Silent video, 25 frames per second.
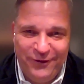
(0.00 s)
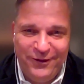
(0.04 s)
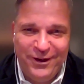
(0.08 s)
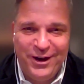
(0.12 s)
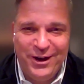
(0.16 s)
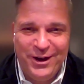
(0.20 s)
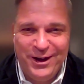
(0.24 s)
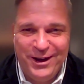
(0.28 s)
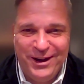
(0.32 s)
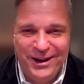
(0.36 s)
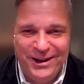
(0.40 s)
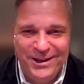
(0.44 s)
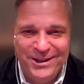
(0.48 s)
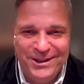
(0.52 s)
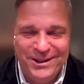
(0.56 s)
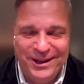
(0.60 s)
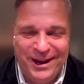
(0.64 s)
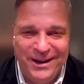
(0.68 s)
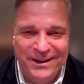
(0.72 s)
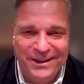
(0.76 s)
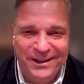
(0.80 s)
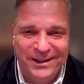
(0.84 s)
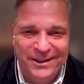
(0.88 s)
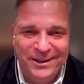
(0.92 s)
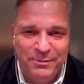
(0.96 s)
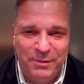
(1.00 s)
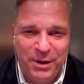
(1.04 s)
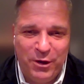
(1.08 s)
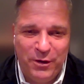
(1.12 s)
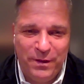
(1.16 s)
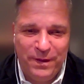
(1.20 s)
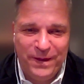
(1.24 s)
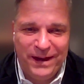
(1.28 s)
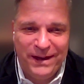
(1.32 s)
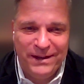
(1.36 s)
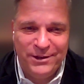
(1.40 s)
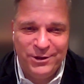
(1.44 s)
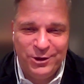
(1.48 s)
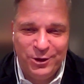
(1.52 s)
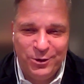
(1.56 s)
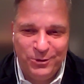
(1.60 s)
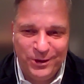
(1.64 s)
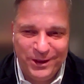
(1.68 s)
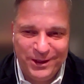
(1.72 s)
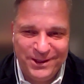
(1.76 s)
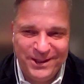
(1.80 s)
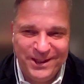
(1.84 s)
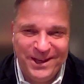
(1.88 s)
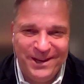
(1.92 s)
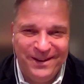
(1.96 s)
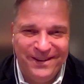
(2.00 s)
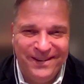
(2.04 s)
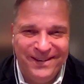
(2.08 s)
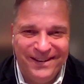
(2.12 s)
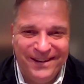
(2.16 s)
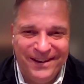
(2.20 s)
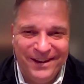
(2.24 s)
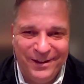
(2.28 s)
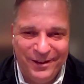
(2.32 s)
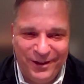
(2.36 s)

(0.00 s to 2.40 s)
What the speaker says: very excited about that. So we'll see.